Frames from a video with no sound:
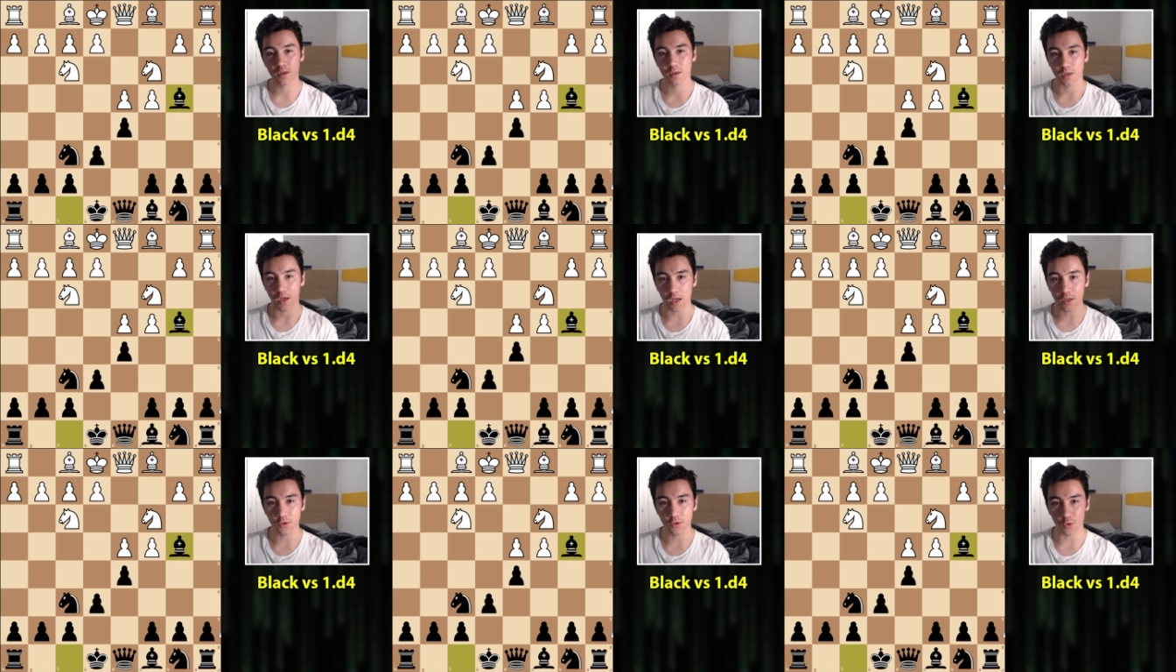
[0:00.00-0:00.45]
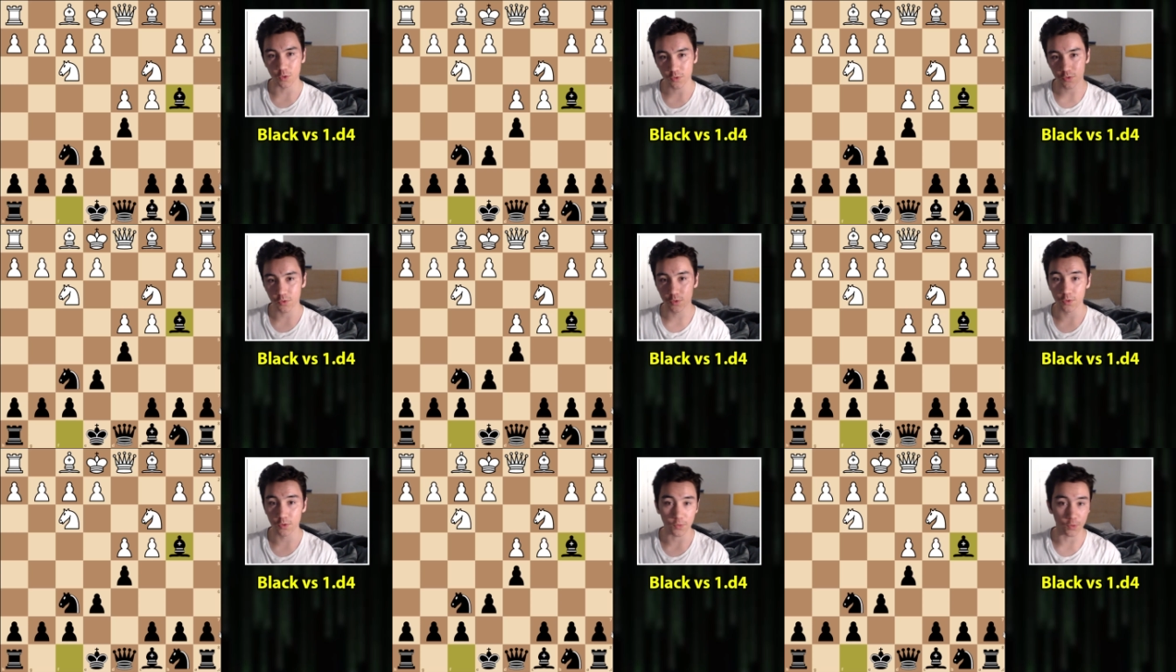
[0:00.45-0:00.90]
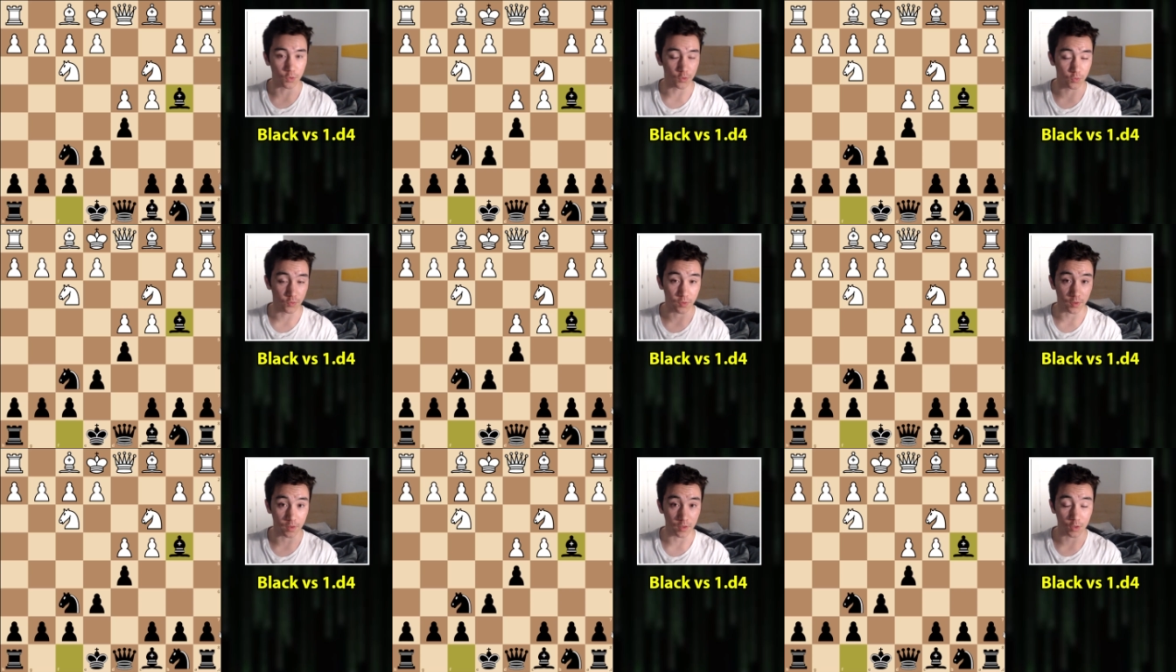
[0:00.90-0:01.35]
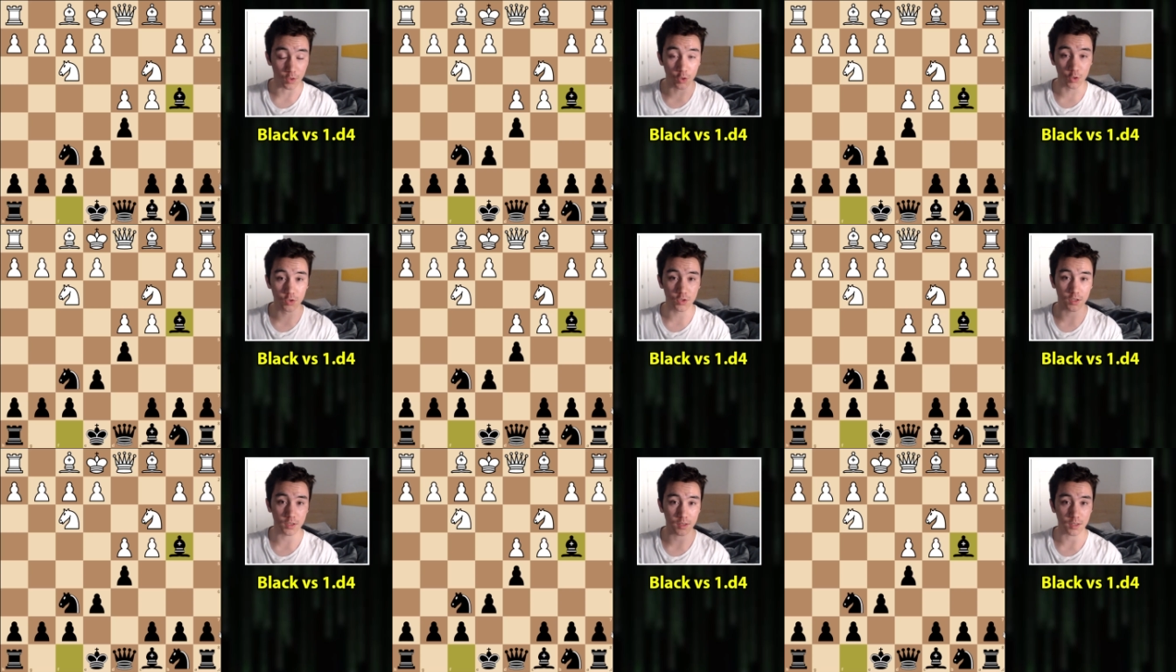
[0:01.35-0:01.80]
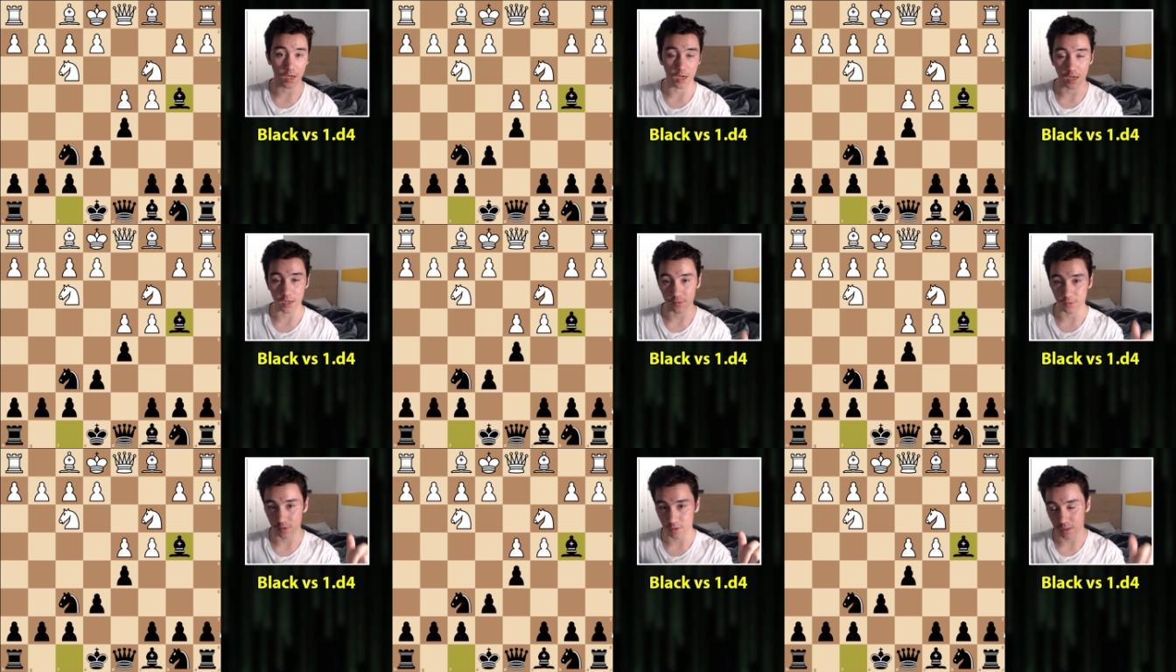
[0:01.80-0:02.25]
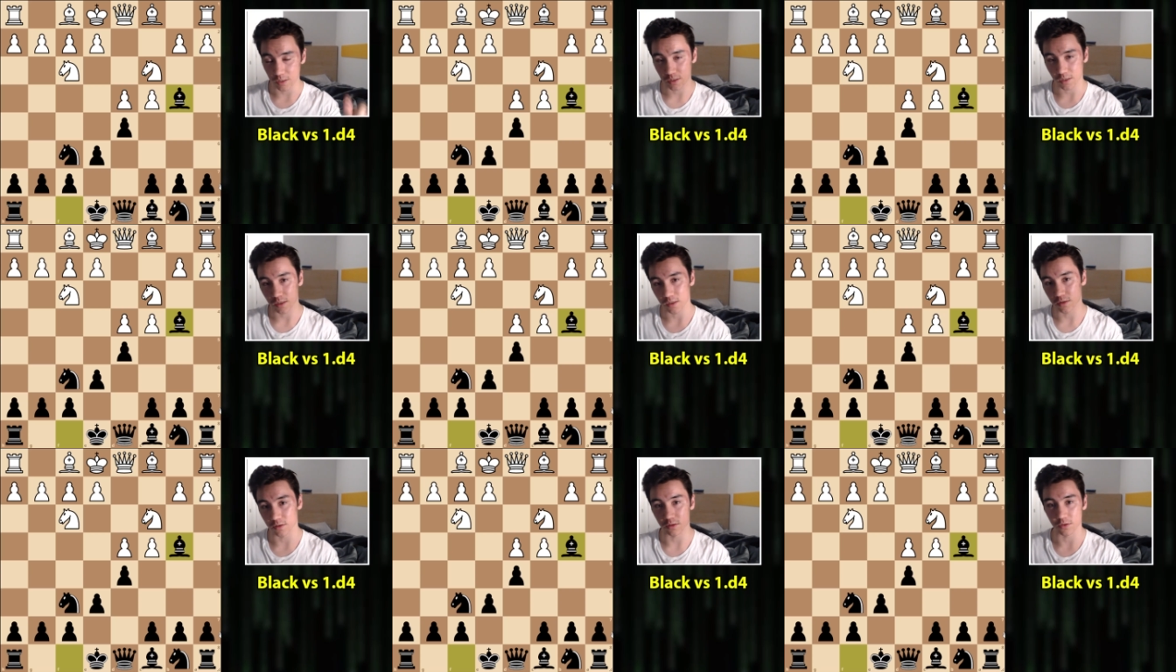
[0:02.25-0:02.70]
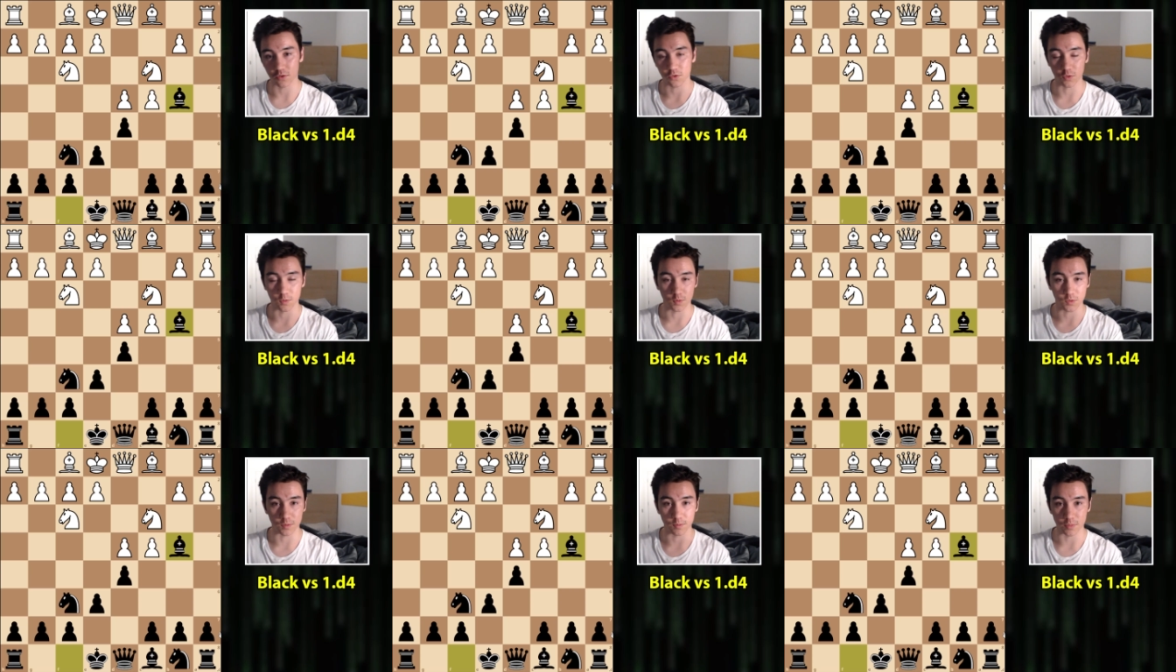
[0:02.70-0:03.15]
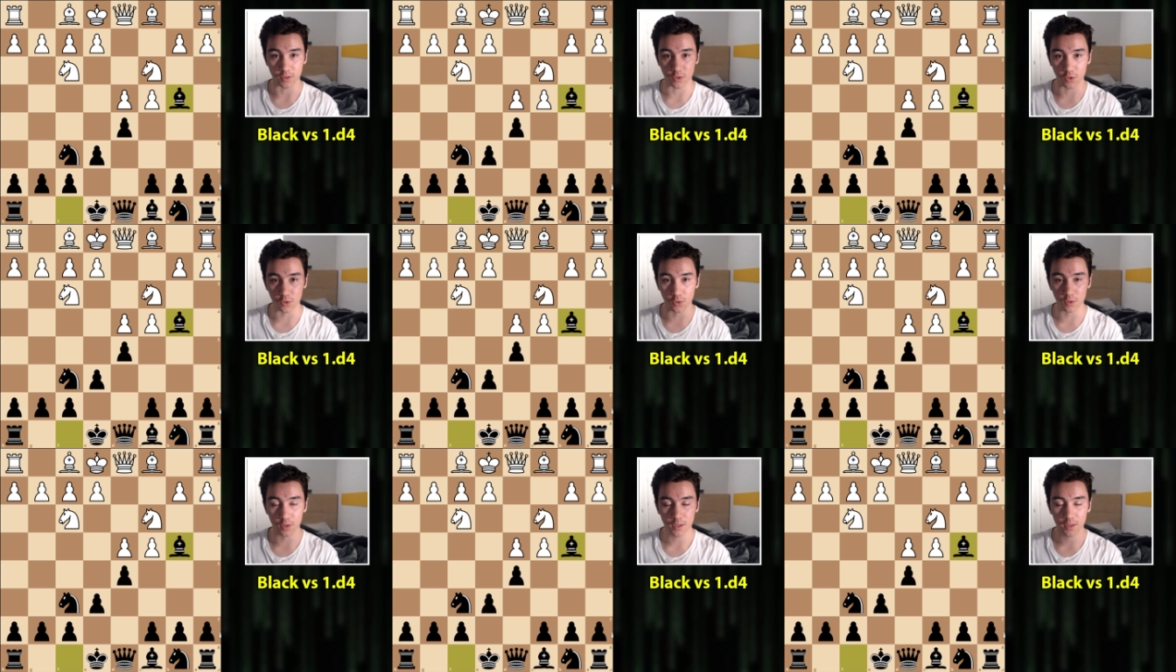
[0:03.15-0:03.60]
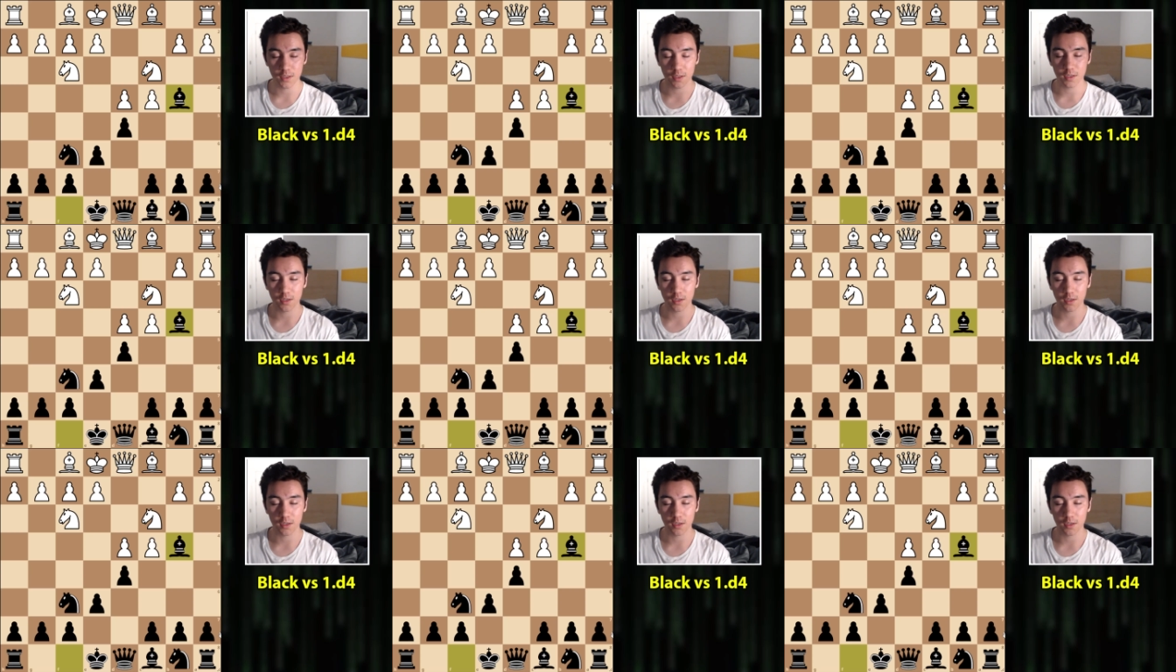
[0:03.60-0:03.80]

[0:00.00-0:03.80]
And also, if you're interested in coaching, I have a link in the description below